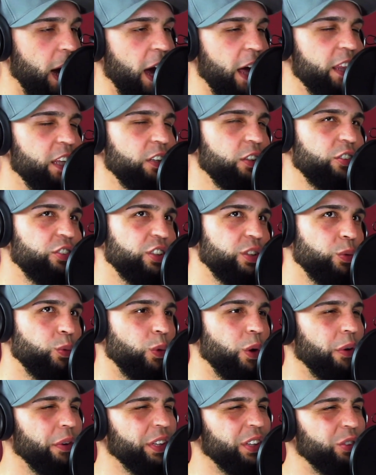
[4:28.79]
I think you shouldn't
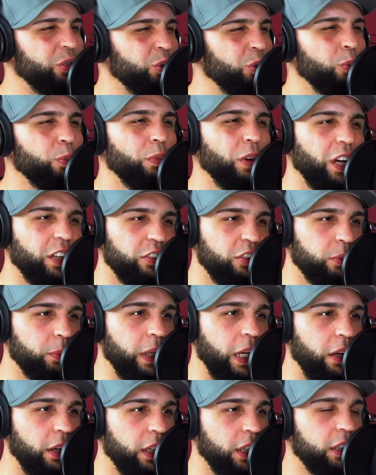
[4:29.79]
worry too much
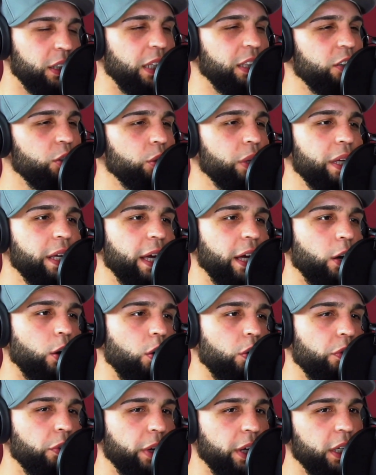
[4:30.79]
about it because I think you can get
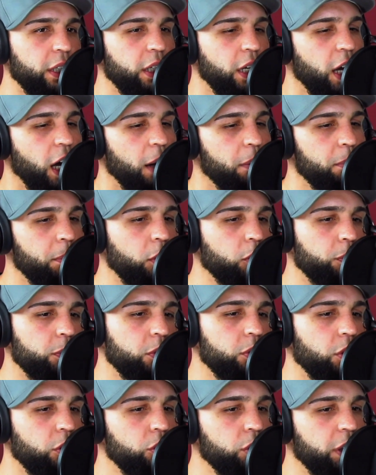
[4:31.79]
over it. I mean, most
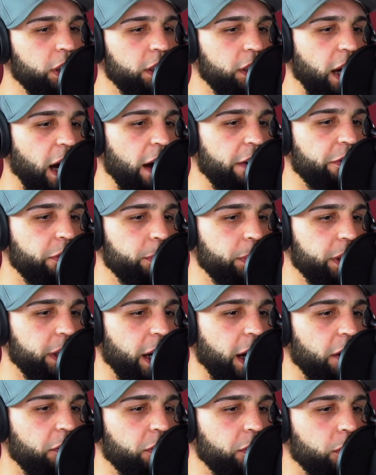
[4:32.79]
you can die from it,
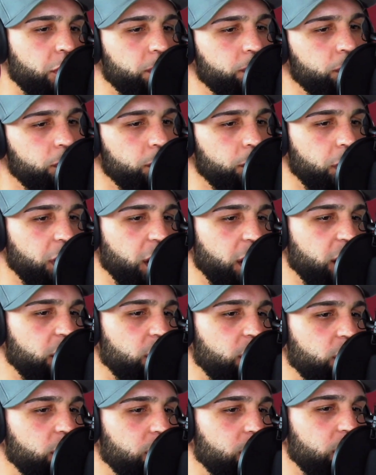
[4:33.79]
yeah, but
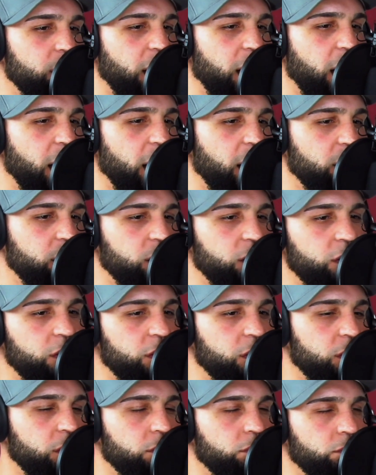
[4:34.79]
it's not
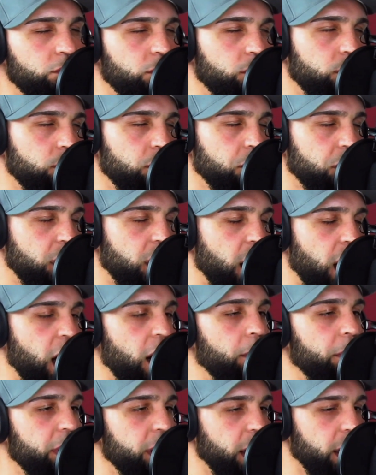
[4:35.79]
as
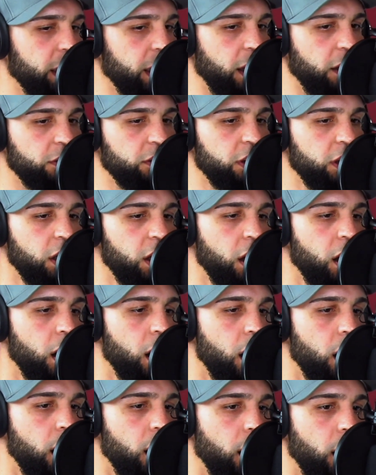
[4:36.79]
common, I guess.
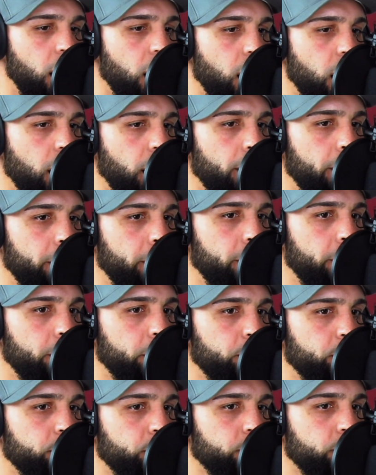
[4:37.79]

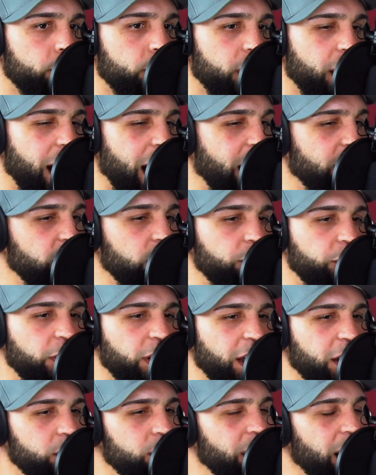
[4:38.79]
I just feel
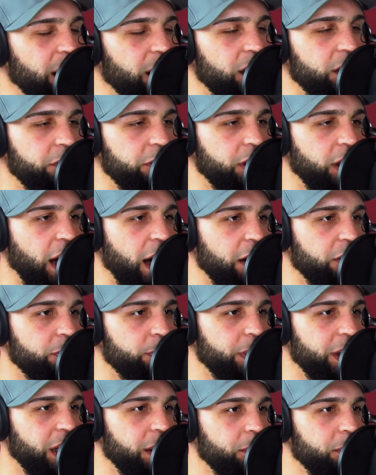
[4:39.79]
like you got to live your life, man.